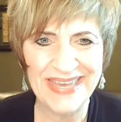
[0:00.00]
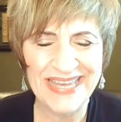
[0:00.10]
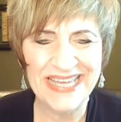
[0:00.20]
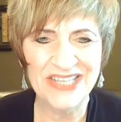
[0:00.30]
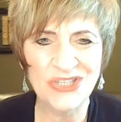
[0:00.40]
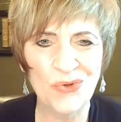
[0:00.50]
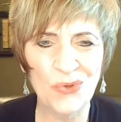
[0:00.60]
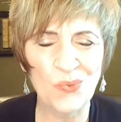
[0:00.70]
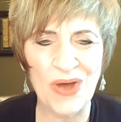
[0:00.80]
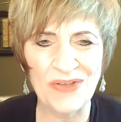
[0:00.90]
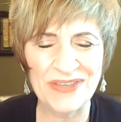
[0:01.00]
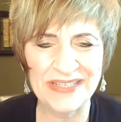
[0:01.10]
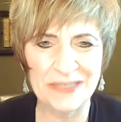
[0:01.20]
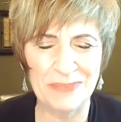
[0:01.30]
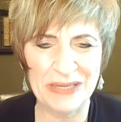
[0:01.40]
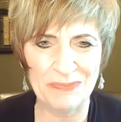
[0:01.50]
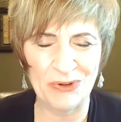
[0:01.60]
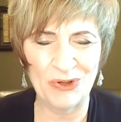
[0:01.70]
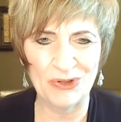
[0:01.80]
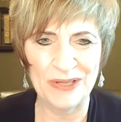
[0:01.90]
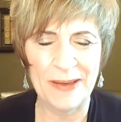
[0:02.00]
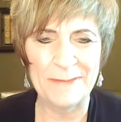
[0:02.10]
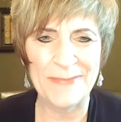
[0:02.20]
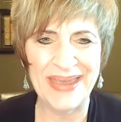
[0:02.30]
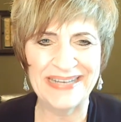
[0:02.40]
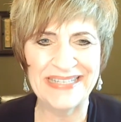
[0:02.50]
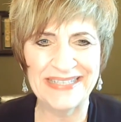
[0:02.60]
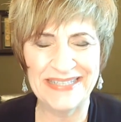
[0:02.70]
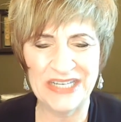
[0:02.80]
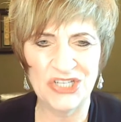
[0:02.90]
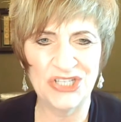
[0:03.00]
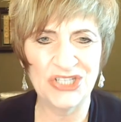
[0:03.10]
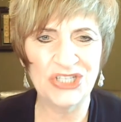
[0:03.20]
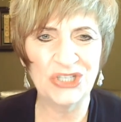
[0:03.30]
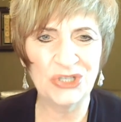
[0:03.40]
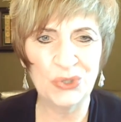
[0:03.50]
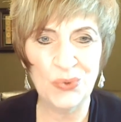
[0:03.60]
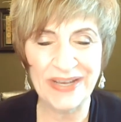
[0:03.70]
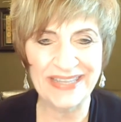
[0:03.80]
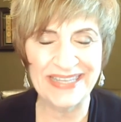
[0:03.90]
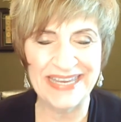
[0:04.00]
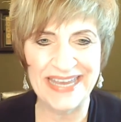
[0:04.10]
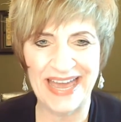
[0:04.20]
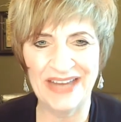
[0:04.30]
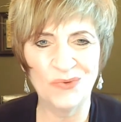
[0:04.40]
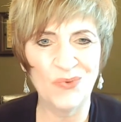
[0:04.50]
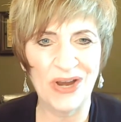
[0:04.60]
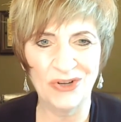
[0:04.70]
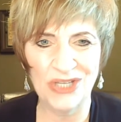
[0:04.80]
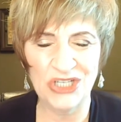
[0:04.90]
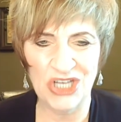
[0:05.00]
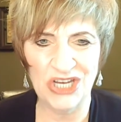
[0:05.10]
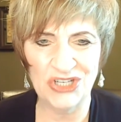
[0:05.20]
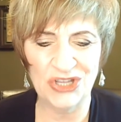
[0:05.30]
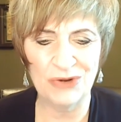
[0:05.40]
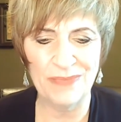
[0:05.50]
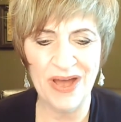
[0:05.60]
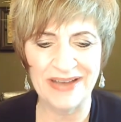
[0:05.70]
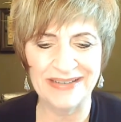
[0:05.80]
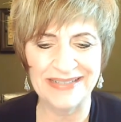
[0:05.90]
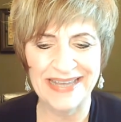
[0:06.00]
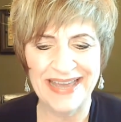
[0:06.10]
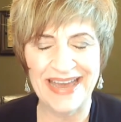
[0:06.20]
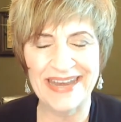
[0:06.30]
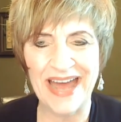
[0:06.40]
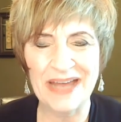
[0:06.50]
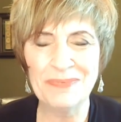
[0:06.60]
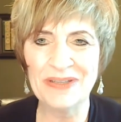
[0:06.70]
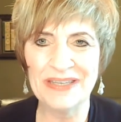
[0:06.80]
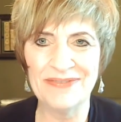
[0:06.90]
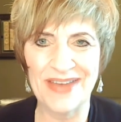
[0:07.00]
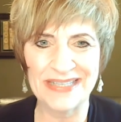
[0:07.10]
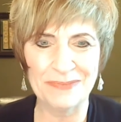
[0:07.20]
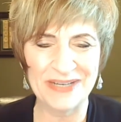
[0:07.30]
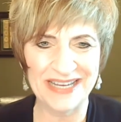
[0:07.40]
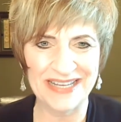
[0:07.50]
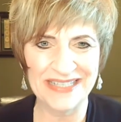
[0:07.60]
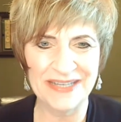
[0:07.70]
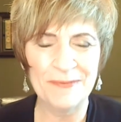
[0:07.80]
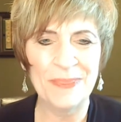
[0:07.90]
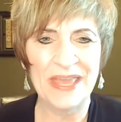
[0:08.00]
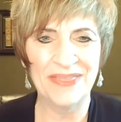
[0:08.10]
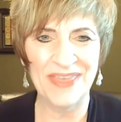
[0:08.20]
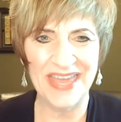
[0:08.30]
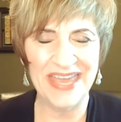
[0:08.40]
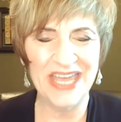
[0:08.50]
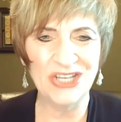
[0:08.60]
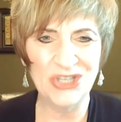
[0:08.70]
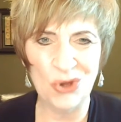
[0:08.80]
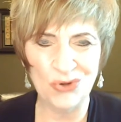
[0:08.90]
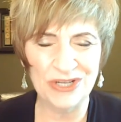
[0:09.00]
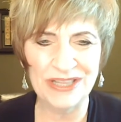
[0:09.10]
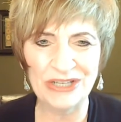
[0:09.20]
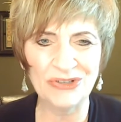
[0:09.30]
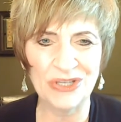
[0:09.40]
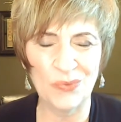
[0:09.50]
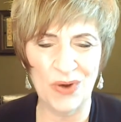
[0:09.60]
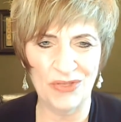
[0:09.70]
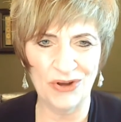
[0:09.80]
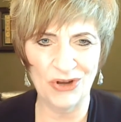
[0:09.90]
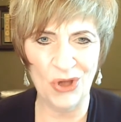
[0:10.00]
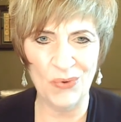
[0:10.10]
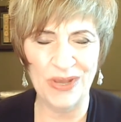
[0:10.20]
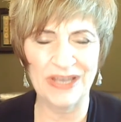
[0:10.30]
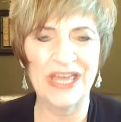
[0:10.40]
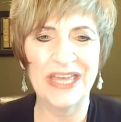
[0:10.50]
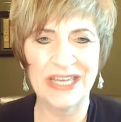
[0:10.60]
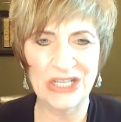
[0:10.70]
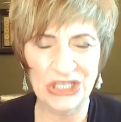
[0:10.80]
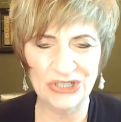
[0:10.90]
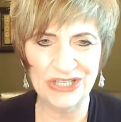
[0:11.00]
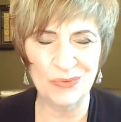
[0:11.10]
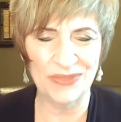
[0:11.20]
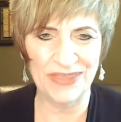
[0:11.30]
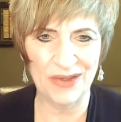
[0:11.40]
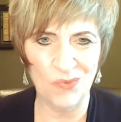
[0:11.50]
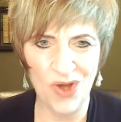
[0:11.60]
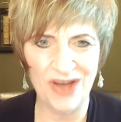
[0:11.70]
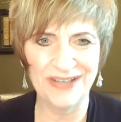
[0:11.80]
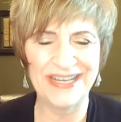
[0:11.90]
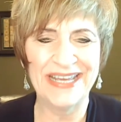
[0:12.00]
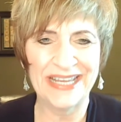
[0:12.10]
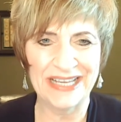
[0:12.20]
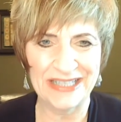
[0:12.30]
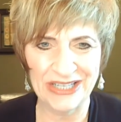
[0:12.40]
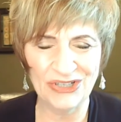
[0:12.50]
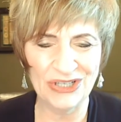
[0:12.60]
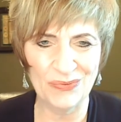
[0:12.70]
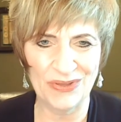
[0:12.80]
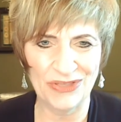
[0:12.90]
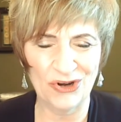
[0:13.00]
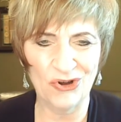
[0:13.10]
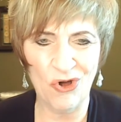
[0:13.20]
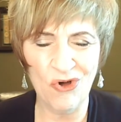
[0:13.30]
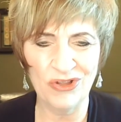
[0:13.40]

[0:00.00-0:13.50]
So the wealthiest people make decisions quickly and rarely change their mind. And I believe that's because they know clearly where they're going, clearly what they want, clearly what their goal